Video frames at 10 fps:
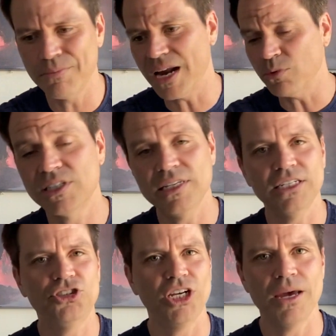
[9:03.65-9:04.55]
But I in the
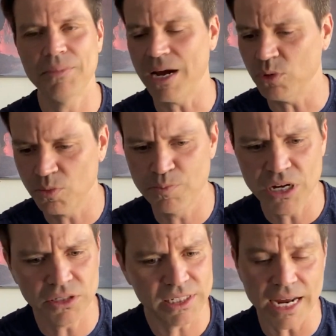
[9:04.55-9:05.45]
gym and I was
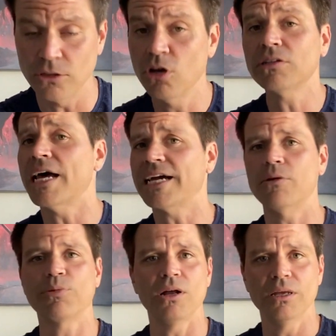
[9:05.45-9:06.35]
built and I looked like
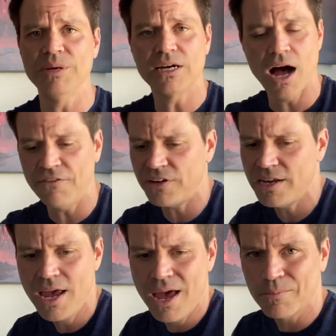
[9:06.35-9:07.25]
I'd probably be confident,
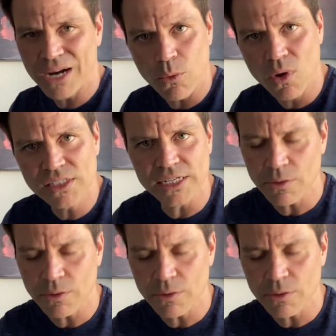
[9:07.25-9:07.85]
but I wasn't.